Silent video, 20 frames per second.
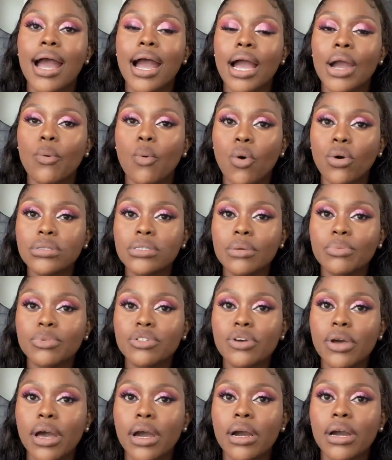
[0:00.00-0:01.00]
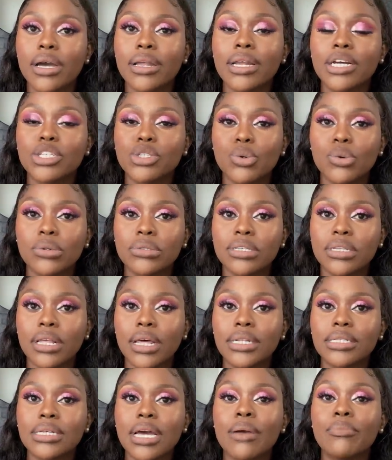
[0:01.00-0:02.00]
I walked up to her and I told her
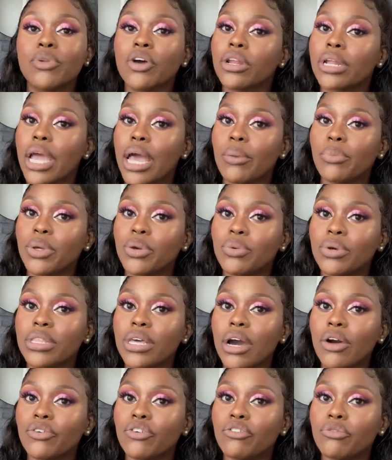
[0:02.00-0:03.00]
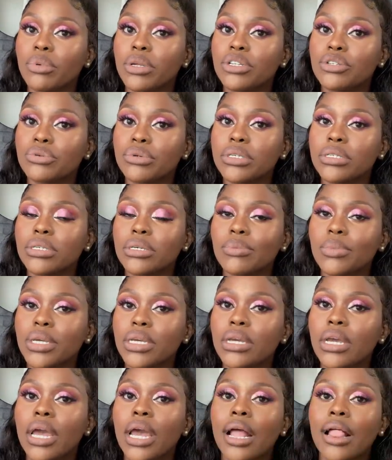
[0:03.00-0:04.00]
that I'm not happy with how you've been treating
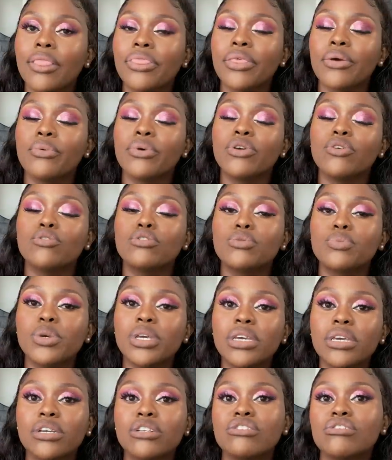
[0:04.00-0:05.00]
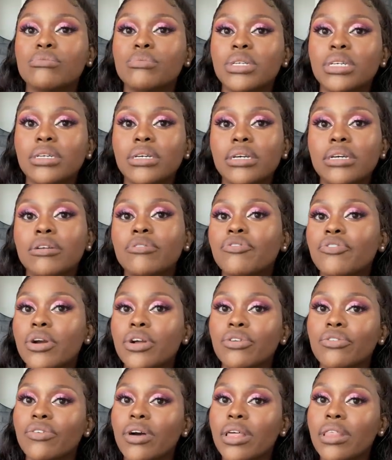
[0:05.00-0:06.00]
me, the way you're speaking to me in
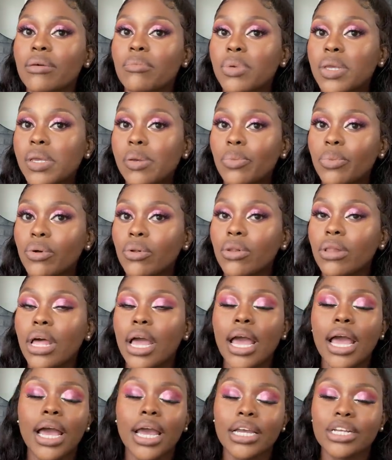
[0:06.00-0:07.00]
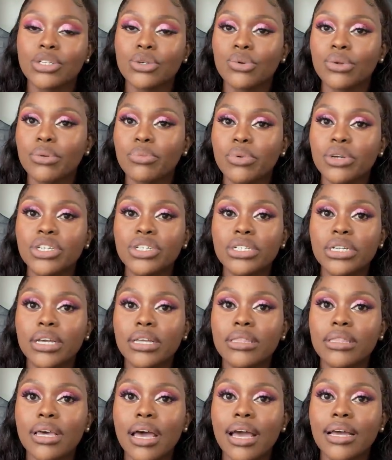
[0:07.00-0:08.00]
front of other people. I don't
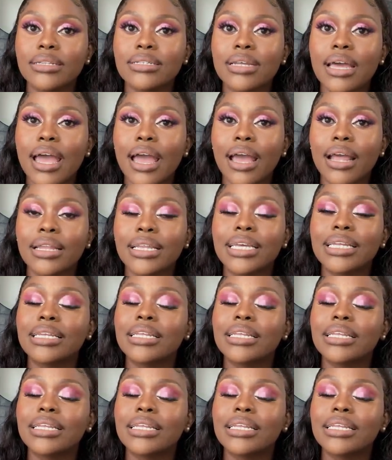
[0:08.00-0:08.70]
appreciate that and it